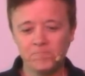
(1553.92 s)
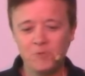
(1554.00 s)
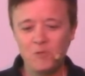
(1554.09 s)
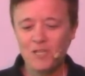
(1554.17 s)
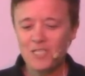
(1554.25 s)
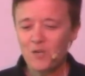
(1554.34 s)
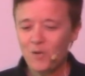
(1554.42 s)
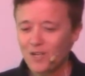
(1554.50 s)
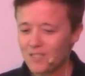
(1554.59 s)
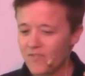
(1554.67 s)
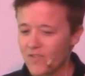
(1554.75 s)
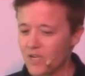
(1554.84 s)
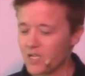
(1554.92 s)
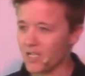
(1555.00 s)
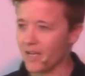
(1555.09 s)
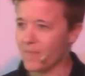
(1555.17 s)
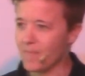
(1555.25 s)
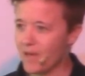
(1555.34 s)
So as I crossed the finish
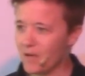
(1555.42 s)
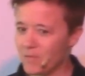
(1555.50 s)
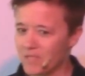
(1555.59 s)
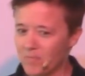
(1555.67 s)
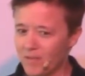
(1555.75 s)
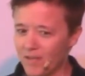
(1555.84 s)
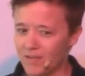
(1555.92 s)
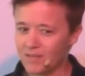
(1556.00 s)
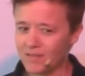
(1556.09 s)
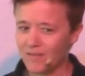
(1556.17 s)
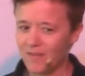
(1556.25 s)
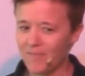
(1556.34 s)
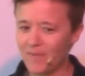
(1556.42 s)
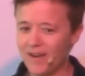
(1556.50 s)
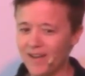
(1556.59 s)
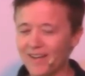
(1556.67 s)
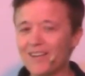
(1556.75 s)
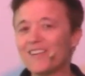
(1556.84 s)
line, a medal was placed around
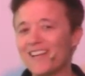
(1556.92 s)
my neck.